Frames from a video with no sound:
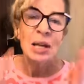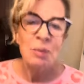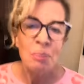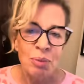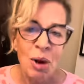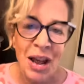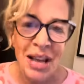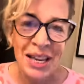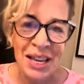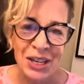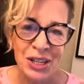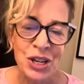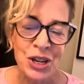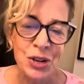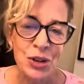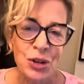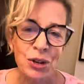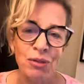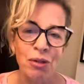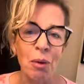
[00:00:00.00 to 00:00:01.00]
Breaking
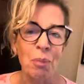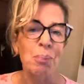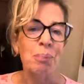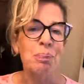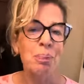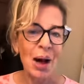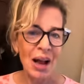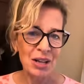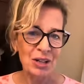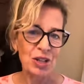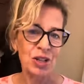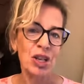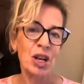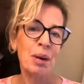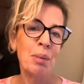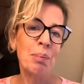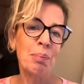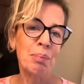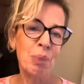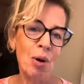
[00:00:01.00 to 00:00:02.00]
news from
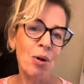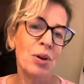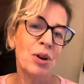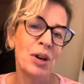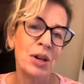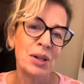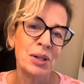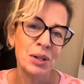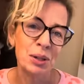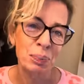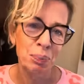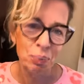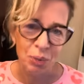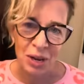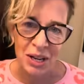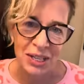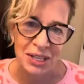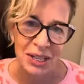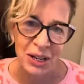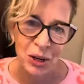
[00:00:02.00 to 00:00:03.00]
batshit bonkers
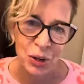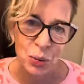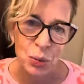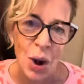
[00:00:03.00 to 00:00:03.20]
Britain,